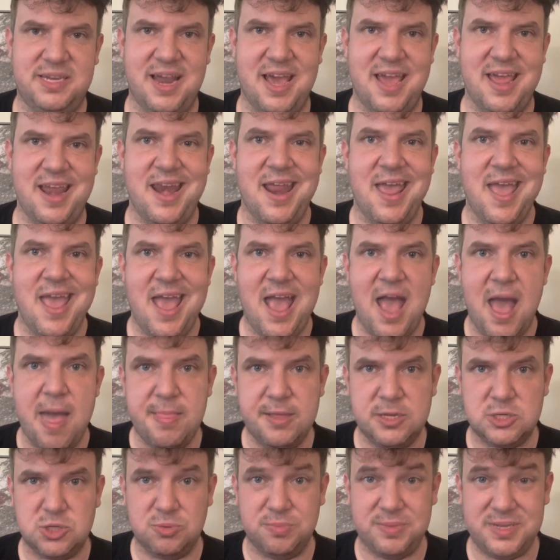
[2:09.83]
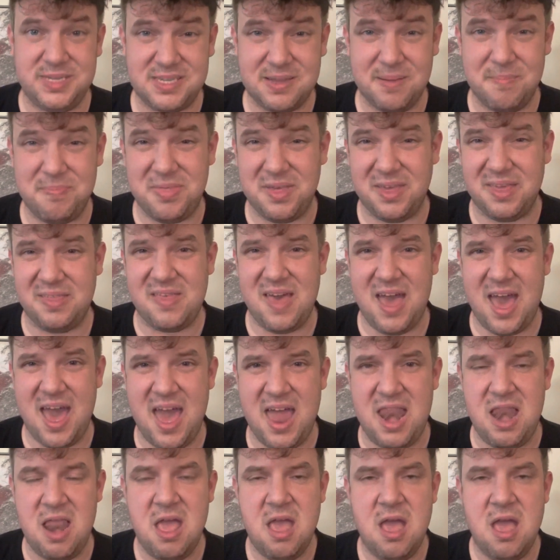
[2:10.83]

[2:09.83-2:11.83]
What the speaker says: Night. And this will be something that